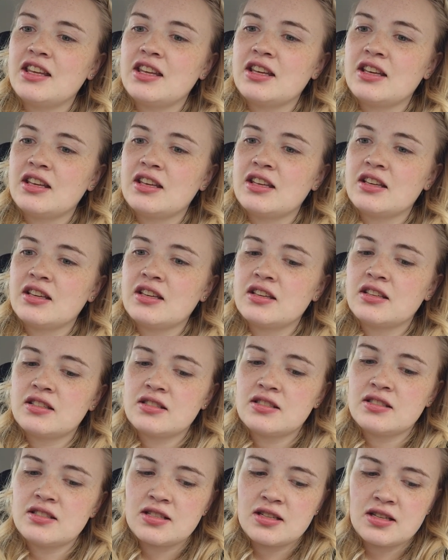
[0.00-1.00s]

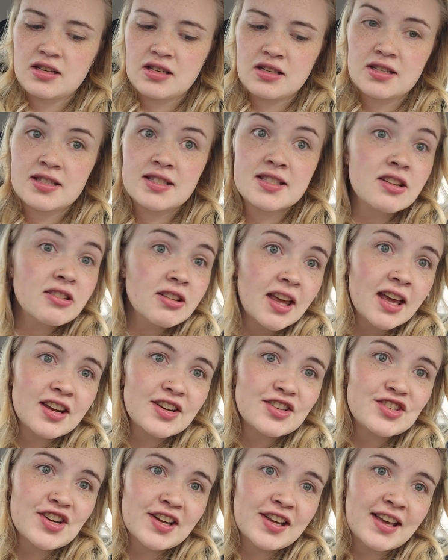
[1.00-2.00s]
And uh, still
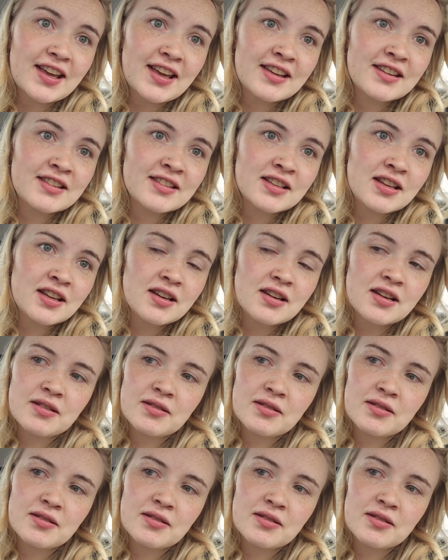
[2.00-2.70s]
can't check in